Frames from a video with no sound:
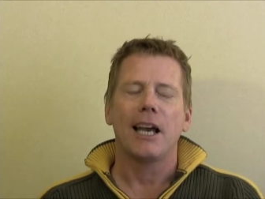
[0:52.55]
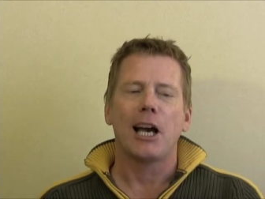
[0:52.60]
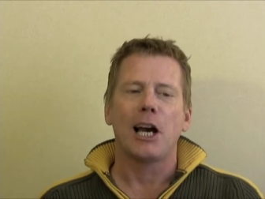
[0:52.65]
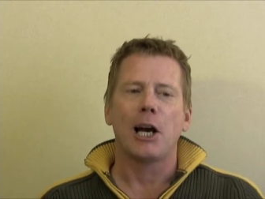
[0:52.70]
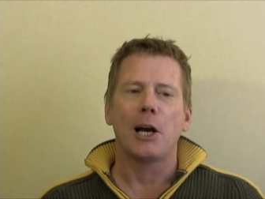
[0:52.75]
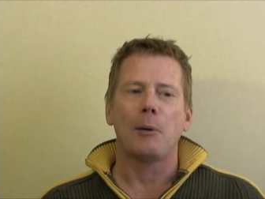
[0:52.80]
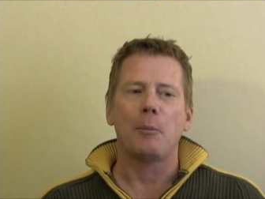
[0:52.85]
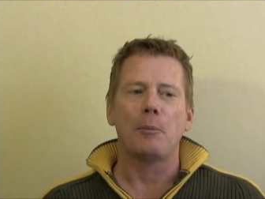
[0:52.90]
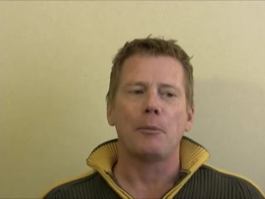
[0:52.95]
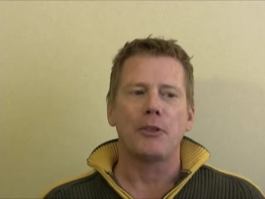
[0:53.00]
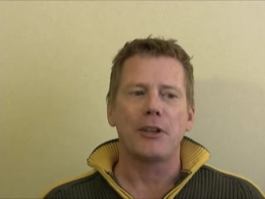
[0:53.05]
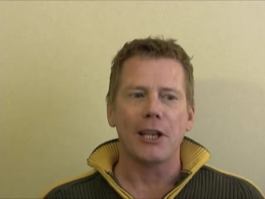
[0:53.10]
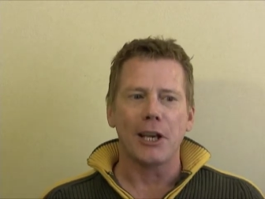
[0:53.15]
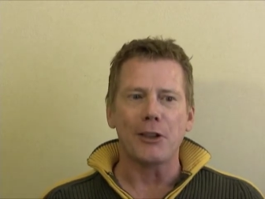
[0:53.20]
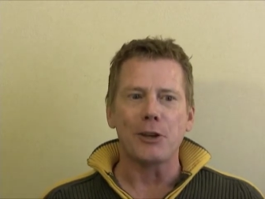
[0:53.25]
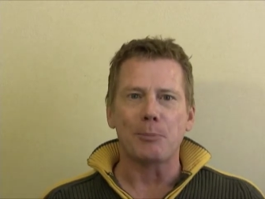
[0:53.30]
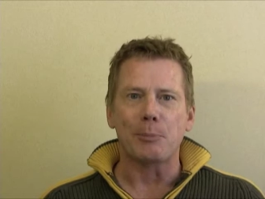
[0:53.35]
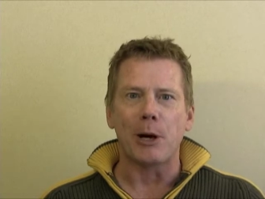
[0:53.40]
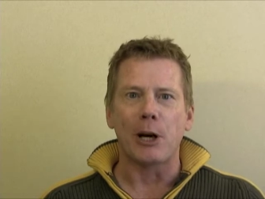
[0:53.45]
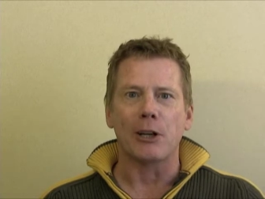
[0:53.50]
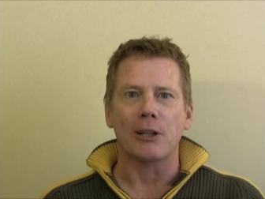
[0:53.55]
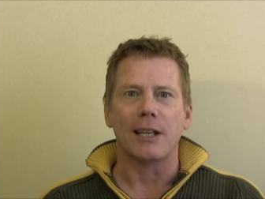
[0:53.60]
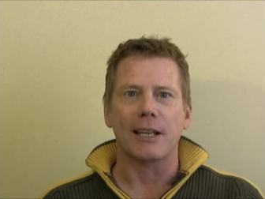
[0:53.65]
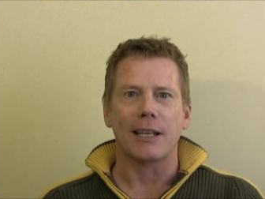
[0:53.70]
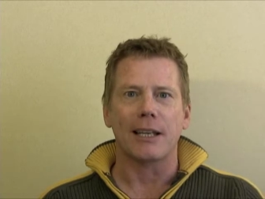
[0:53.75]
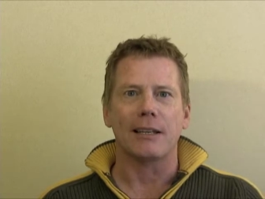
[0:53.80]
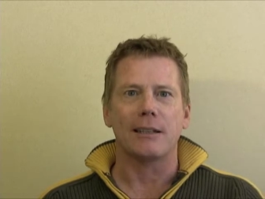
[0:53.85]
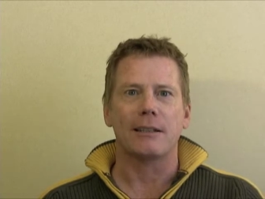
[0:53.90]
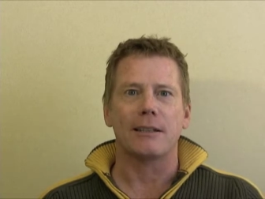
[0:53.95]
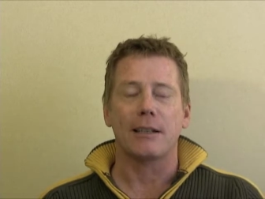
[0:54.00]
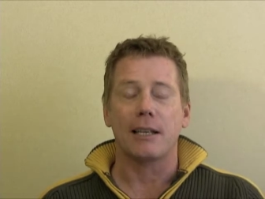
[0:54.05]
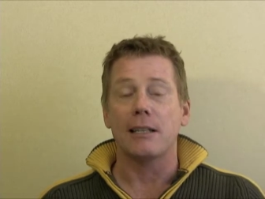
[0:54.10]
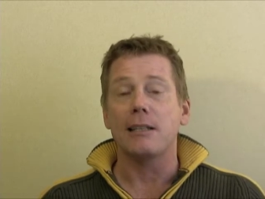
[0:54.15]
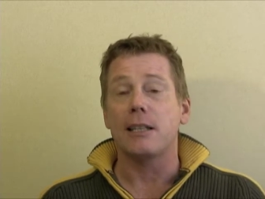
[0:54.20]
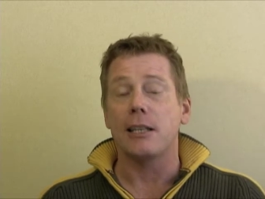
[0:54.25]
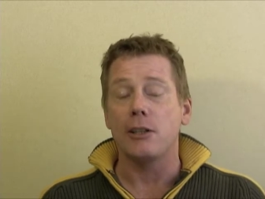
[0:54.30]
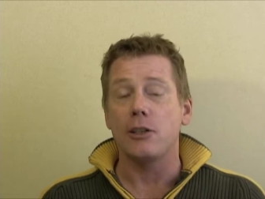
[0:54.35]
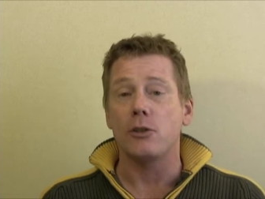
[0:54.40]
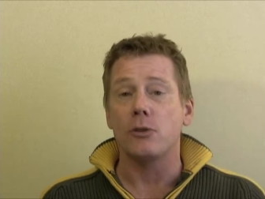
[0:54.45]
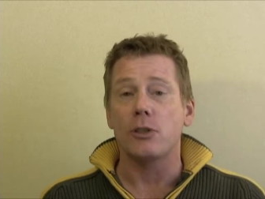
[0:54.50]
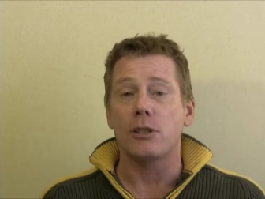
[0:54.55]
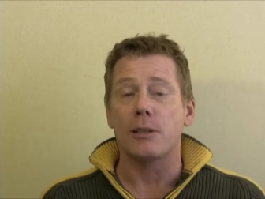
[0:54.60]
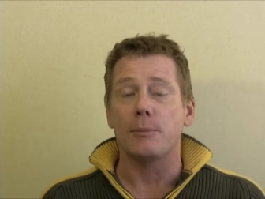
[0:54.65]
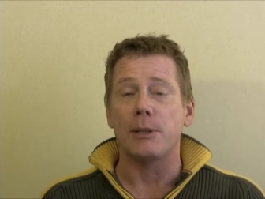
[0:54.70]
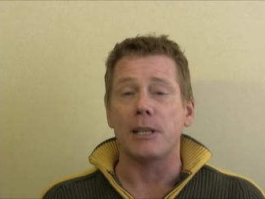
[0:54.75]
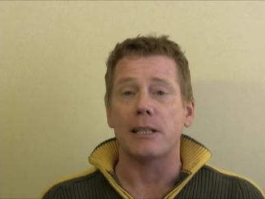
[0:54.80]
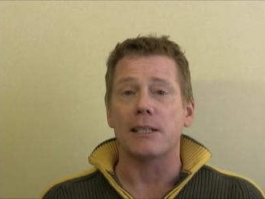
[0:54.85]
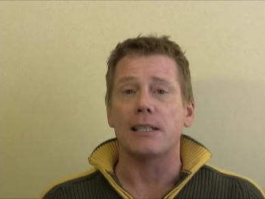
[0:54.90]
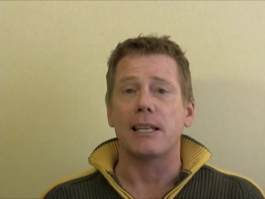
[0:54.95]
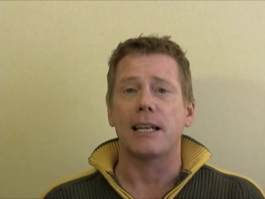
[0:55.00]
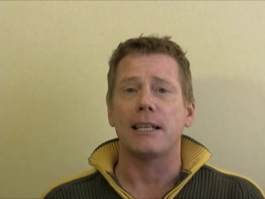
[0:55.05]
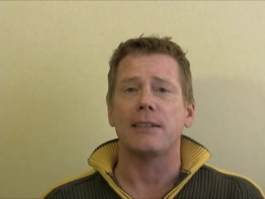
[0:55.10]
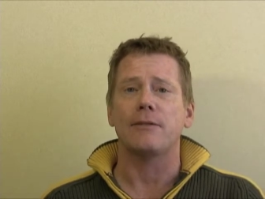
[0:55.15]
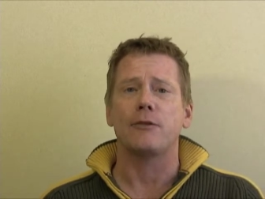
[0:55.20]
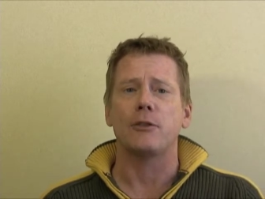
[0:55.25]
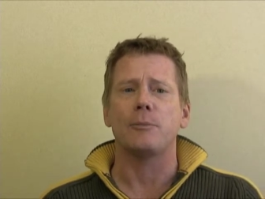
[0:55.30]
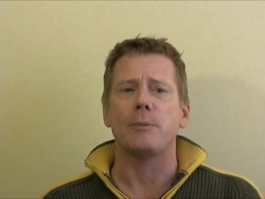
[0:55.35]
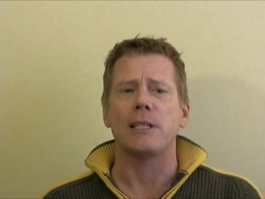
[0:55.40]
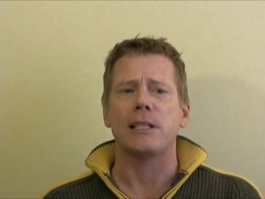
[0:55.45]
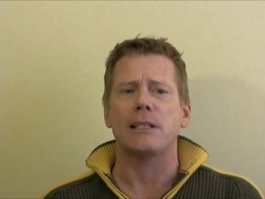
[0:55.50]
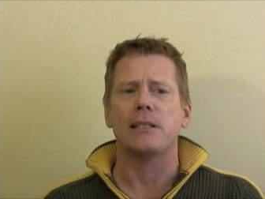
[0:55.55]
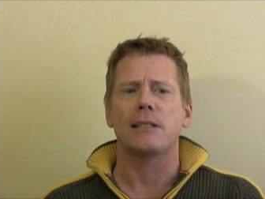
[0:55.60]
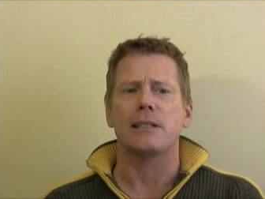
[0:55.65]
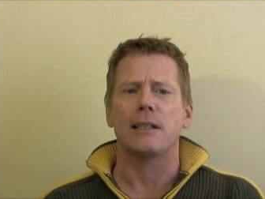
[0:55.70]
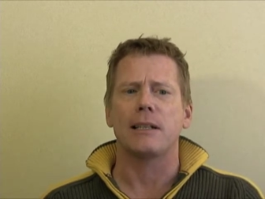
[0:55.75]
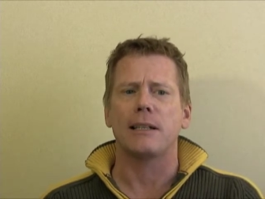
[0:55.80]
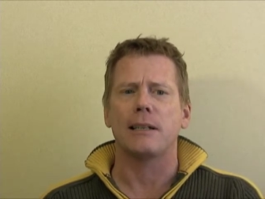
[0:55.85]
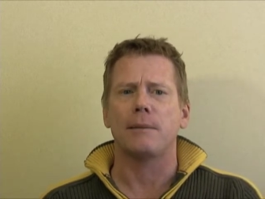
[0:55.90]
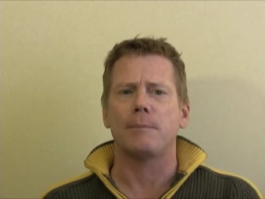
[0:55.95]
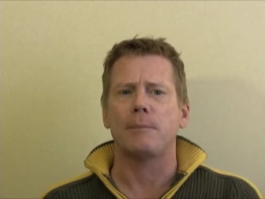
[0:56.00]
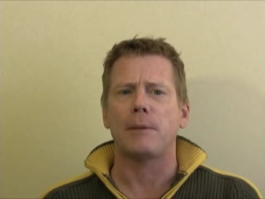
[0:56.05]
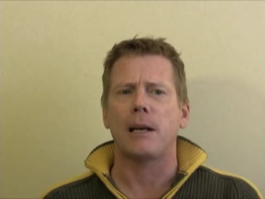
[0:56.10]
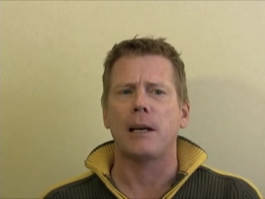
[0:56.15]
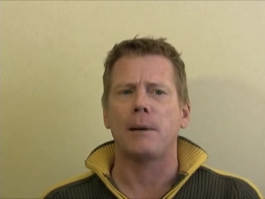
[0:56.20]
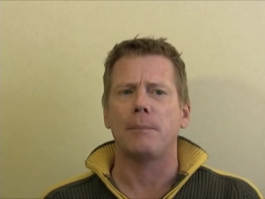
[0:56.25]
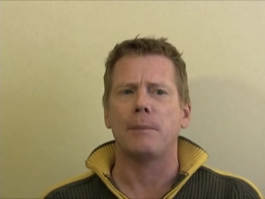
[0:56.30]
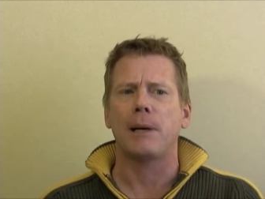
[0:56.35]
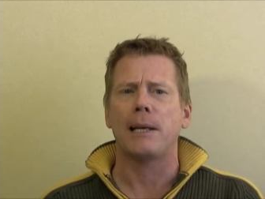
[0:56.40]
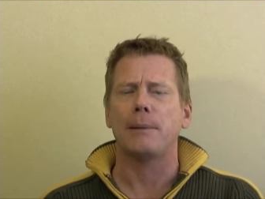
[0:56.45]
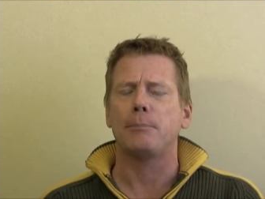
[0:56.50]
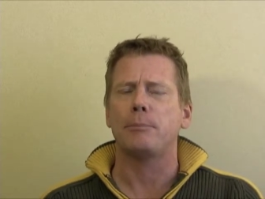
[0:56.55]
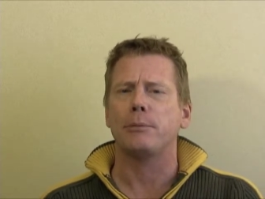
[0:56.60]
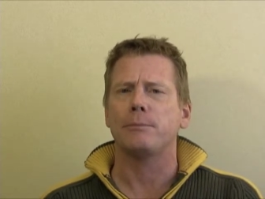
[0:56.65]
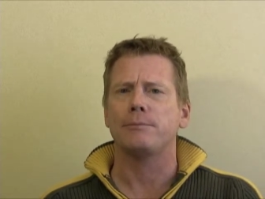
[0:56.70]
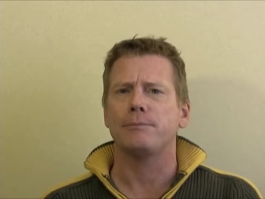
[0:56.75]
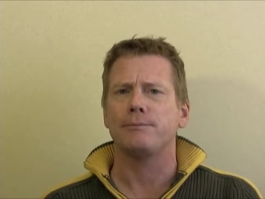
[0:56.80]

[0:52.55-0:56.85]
The other part that continues to be exciting for me is my